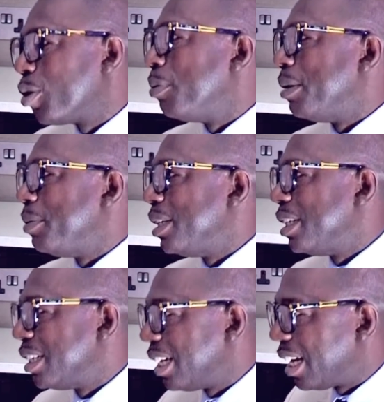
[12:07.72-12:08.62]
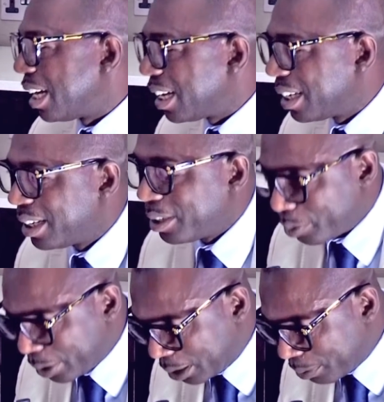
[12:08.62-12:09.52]
Oko baby, now
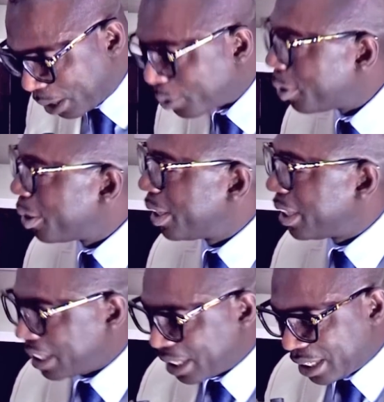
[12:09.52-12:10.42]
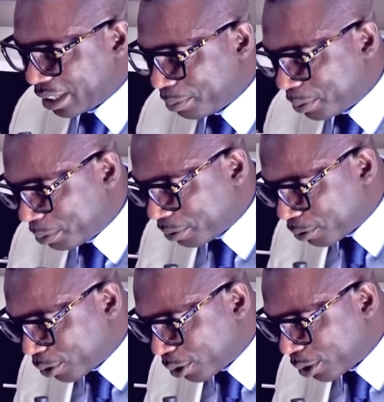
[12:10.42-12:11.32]
what you may call a
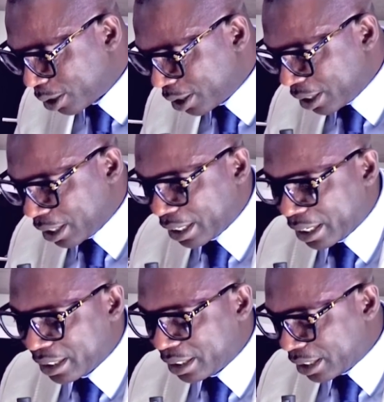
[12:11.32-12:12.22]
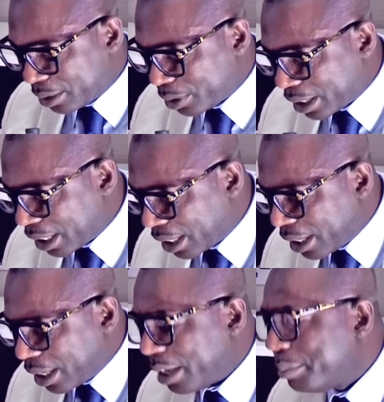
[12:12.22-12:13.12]
MPP for a get together.
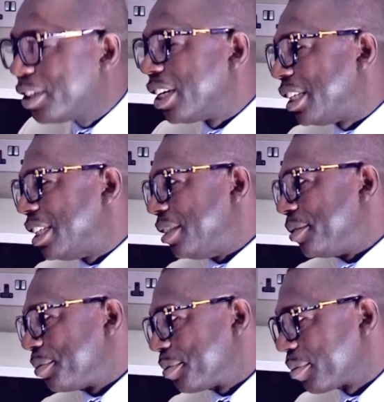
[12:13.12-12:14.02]
Immigration.